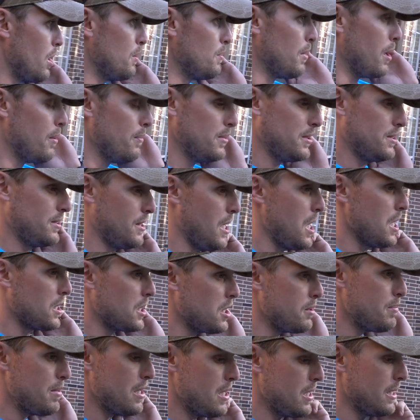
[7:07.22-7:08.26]
um, um, it's not
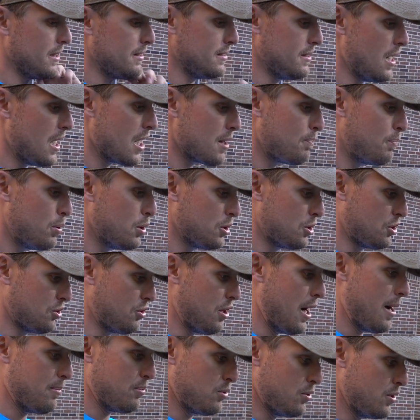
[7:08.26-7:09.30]
gonna be, it's not a push
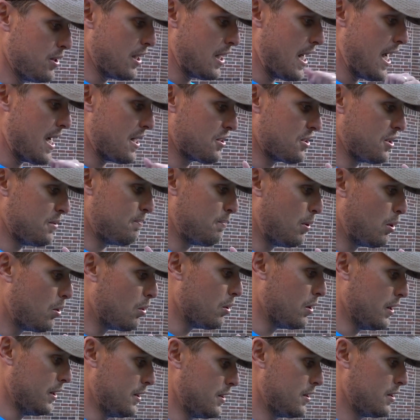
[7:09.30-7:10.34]
trap, so you gotta actually
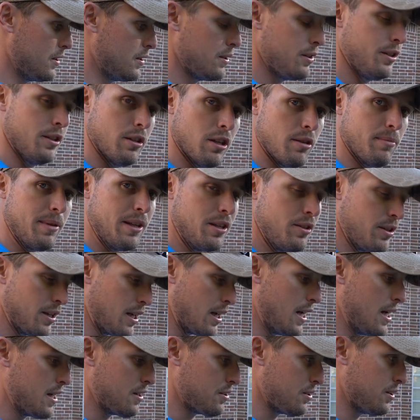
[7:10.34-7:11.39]
pull it. You know what I mean? You
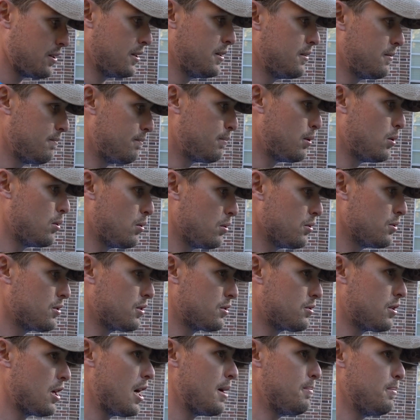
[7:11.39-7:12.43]
gotta actually pull to
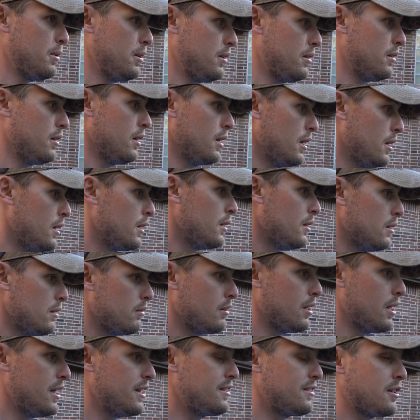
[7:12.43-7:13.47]
drop it.
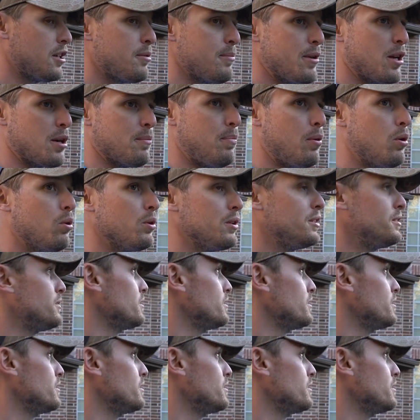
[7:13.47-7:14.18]
But it's gonna be on a pulley